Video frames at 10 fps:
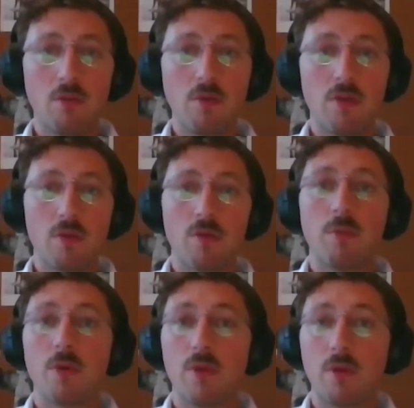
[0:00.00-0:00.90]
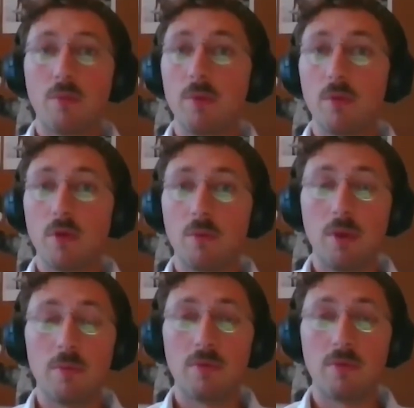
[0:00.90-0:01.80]
research project
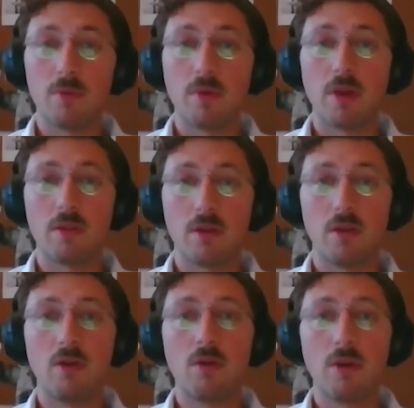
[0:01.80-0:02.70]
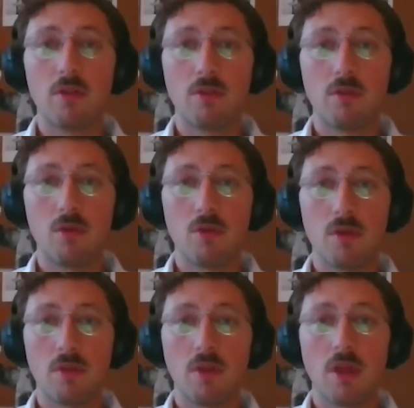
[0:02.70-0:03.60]
we performed at our local
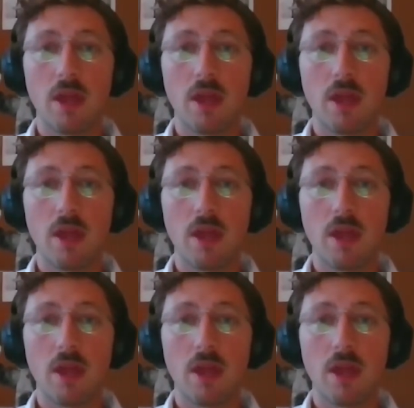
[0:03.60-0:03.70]
institution,